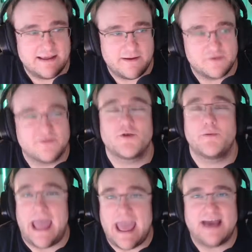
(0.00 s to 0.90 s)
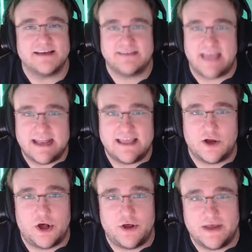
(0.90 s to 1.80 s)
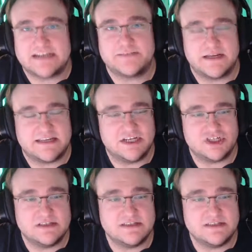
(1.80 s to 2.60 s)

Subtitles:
surpass any and all expectations.